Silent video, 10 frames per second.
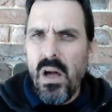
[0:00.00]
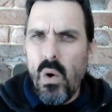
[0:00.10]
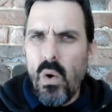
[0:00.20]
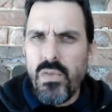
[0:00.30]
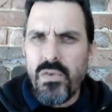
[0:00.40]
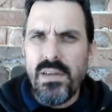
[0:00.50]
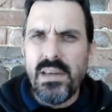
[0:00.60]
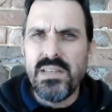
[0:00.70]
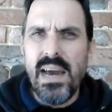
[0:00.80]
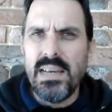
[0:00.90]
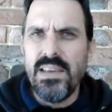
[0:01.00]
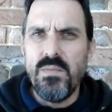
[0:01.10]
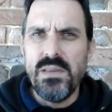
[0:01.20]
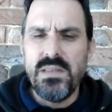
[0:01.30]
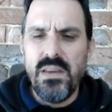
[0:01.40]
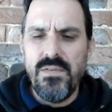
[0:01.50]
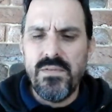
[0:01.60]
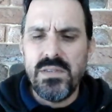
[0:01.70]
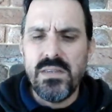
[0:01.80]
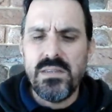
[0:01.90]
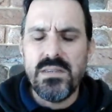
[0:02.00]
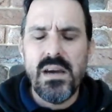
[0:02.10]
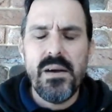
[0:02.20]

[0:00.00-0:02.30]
All 3 of those cigars haven't been seen since